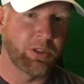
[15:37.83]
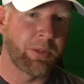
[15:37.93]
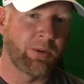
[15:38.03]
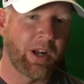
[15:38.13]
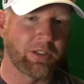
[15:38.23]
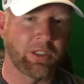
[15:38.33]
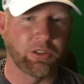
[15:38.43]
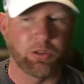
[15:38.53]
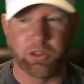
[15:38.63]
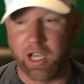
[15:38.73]
who's been around since
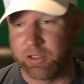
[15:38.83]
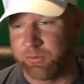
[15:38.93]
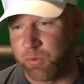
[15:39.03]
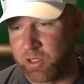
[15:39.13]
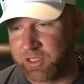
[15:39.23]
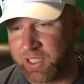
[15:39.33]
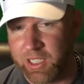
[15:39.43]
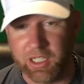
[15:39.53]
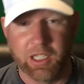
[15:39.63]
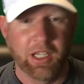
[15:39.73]

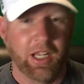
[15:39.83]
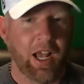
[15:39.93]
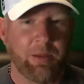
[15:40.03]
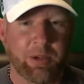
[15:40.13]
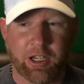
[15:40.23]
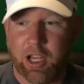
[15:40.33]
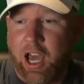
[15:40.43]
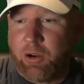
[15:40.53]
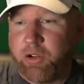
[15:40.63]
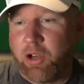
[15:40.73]
2014? I mean, I
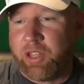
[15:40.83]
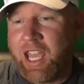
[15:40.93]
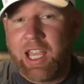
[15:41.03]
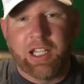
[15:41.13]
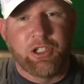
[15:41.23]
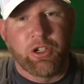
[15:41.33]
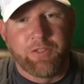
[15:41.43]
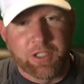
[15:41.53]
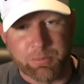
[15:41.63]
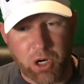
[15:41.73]
don't know the age of
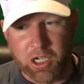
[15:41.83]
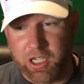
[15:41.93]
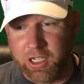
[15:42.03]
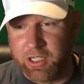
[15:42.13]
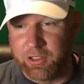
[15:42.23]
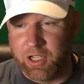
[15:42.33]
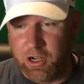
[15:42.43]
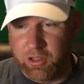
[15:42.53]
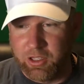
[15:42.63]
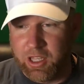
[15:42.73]
this market
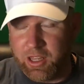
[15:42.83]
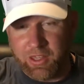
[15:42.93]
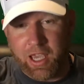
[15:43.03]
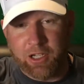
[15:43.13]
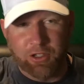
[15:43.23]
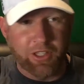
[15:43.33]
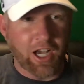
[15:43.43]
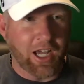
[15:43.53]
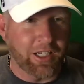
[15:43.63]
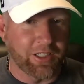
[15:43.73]
or the age of the
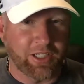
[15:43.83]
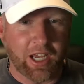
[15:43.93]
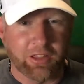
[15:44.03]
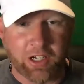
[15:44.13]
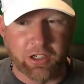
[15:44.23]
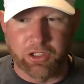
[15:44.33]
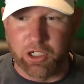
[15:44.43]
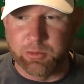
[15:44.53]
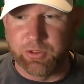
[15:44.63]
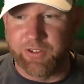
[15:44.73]
audience out there in
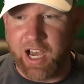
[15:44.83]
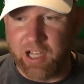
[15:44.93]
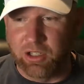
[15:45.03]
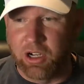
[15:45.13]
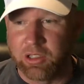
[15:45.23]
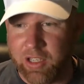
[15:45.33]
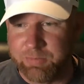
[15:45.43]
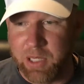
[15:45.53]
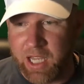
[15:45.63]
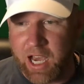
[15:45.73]
terms of how long they've
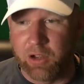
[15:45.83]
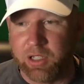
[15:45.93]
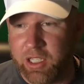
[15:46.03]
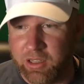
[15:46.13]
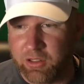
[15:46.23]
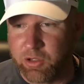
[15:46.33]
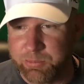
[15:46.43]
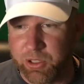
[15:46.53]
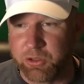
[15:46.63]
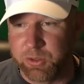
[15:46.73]
been out in the
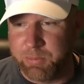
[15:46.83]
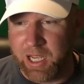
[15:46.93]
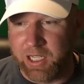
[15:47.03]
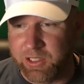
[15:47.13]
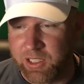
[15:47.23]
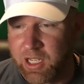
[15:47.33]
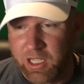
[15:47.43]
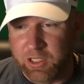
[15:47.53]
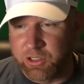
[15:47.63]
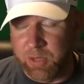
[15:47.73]
crypto space.
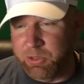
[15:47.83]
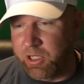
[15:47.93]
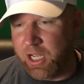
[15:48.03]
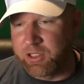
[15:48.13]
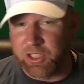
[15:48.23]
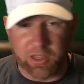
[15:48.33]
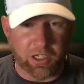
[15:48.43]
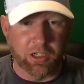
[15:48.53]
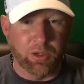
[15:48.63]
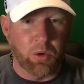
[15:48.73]
Because some of you guys sit there
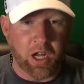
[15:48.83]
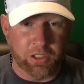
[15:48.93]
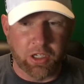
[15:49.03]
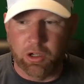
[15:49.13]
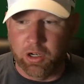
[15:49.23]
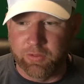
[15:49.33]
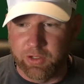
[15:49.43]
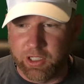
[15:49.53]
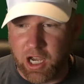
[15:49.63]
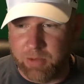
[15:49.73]
and you watch and you don't even
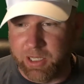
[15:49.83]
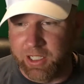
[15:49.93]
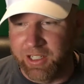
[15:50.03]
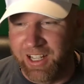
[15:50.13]
comment.